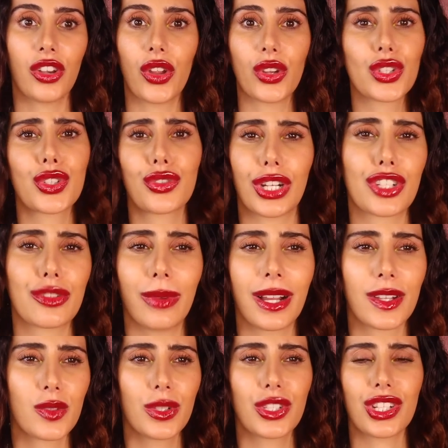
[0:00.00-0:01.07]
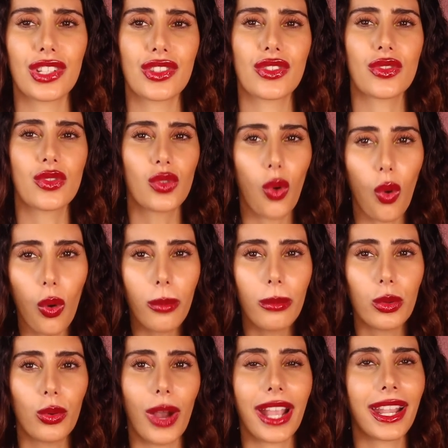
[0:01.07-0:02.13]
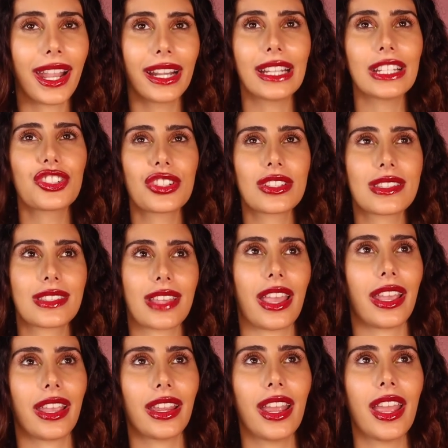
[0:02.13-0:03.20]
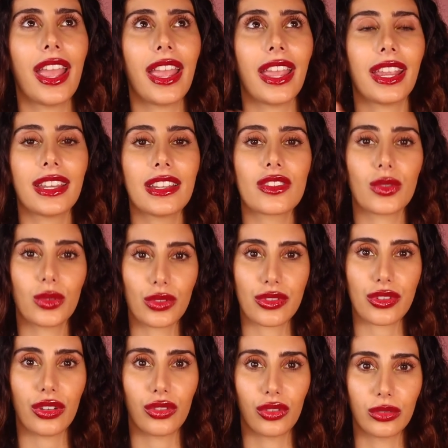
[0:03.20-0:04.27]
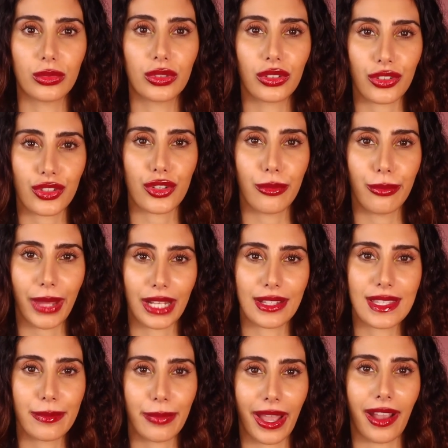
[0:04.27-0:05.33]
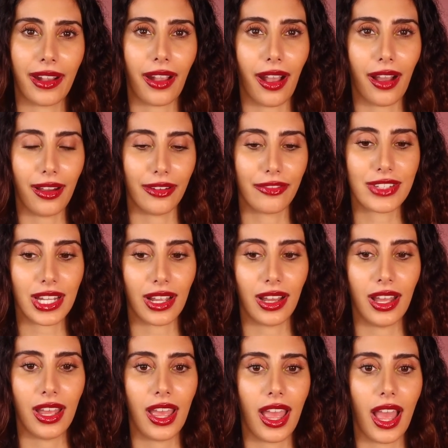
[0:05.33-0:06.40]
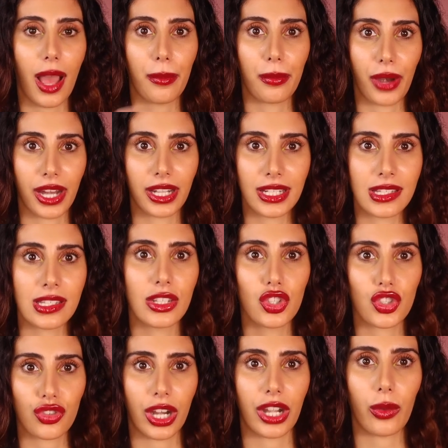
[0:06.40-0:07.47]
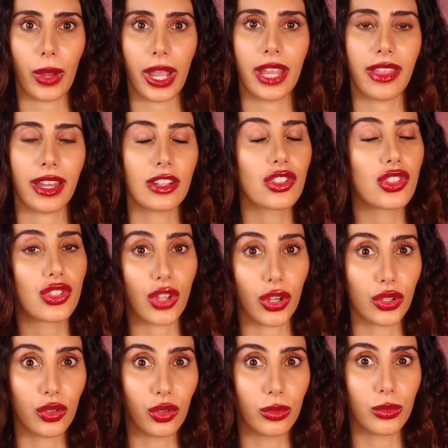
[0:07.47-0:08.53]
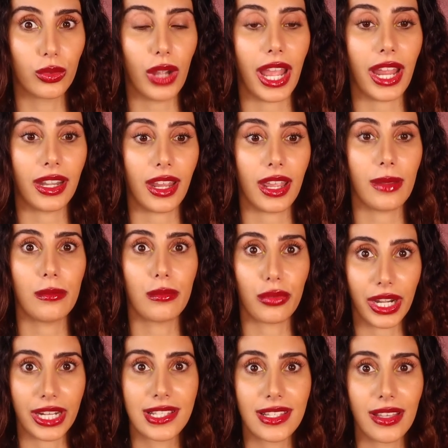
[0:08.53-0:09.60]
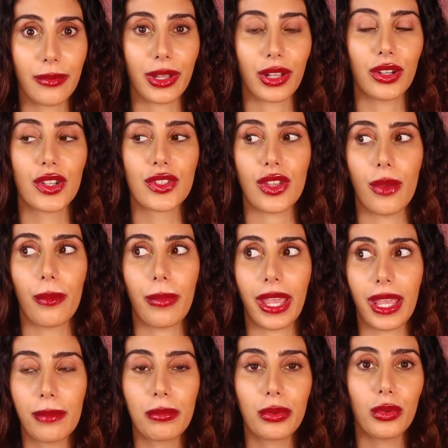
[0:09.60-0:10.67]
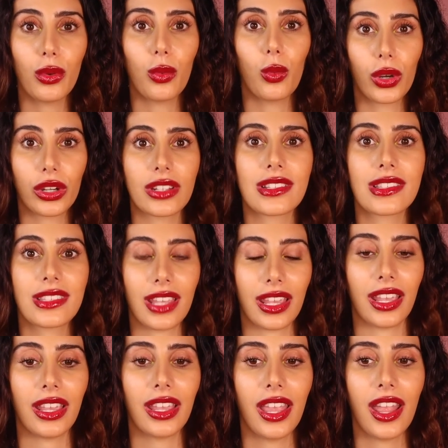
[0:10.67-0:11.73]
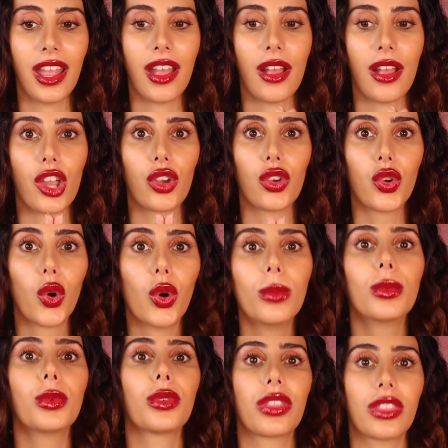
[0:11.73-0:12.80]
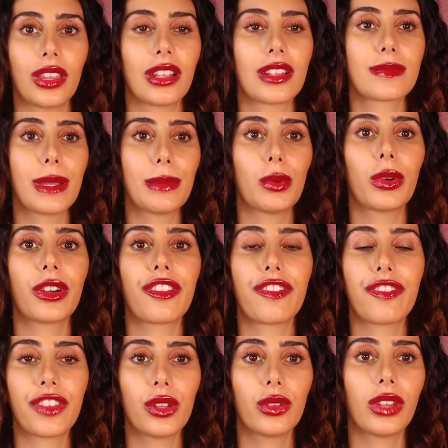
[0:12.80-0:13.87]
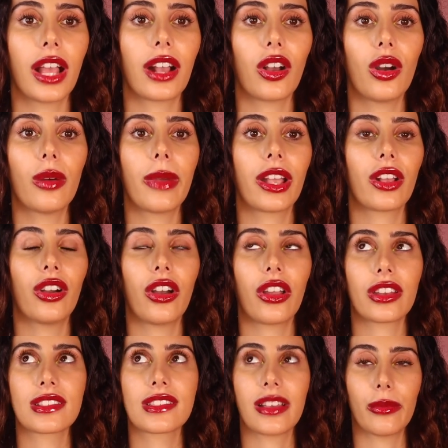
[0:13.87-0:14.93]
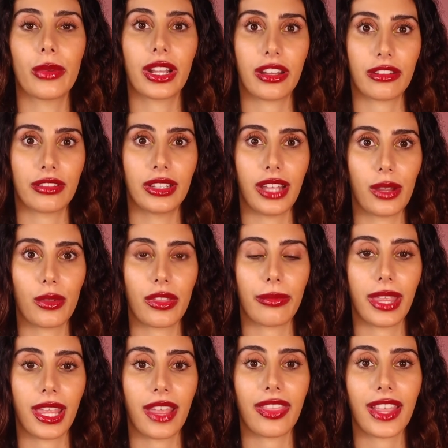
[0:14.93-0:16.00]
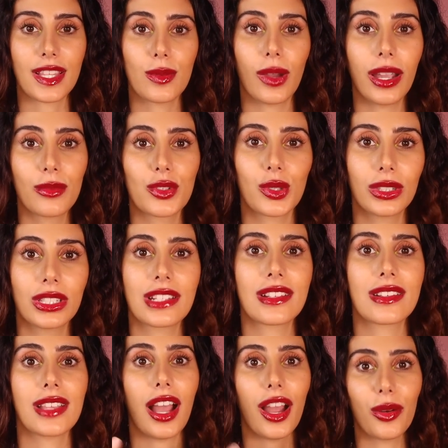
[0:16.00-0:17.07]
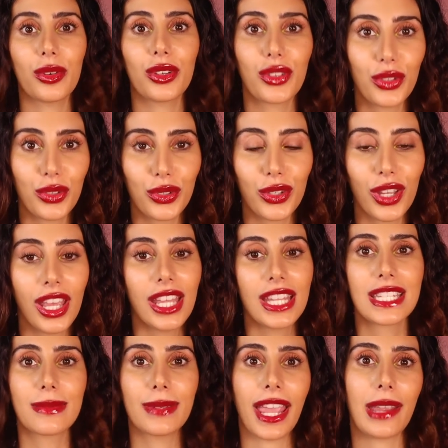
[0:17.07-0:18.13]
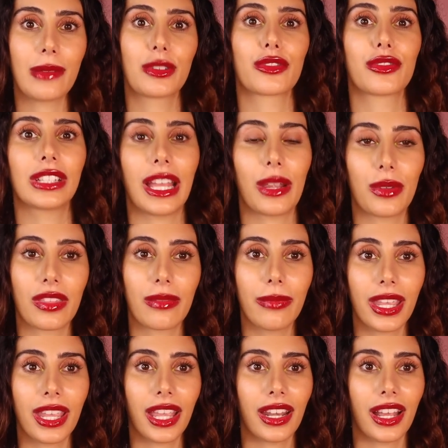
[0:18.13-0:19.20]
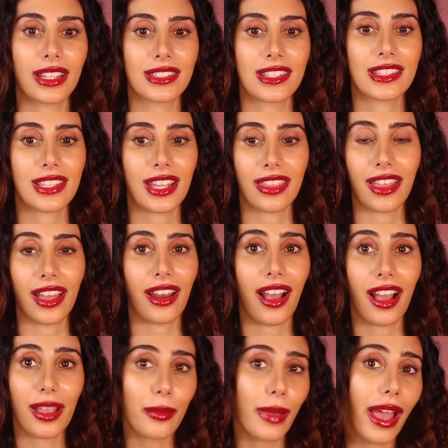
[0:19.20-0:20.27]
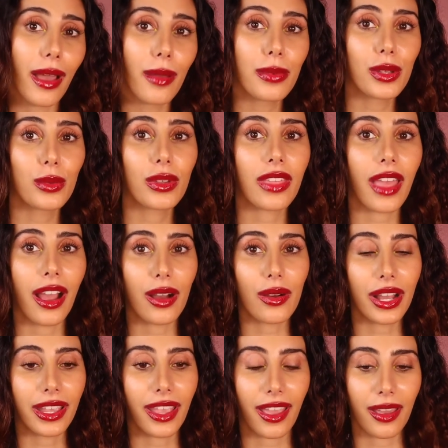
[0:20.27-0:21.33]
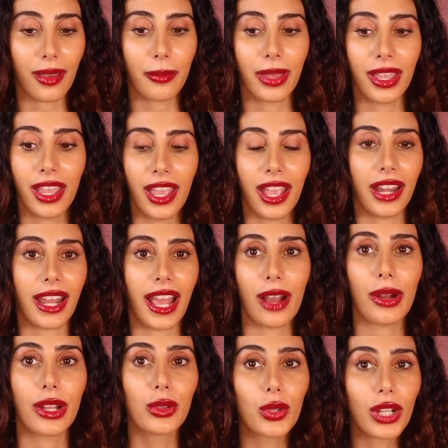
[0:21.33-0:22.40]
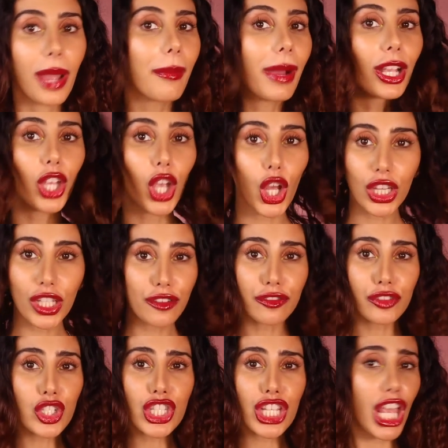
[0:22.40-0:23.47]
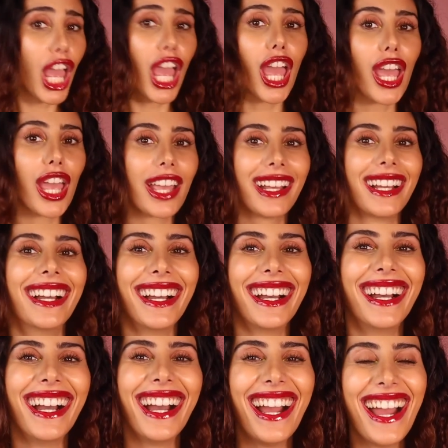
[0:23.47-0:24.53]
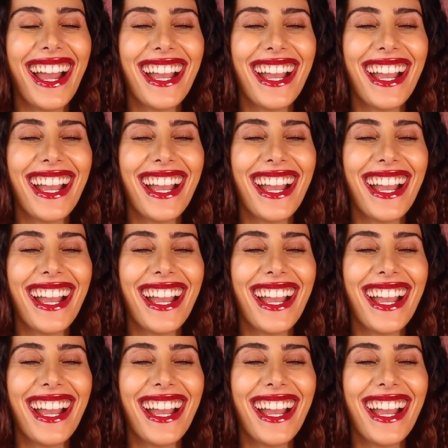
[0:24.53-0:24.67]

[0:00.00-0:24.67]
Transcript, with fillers: No stretch marks, which is normal. And can I just say, it is also normal not to bounce back after a pregnancy straight away. That is so normal and embrace it because people want to see normal things. People want to feel like, oh my God, someone can relate with me. And that's why I'm doing this because I want you to be able to relate with me and understand that I'm happy with how I am and how I look at my curly, frizzy hair.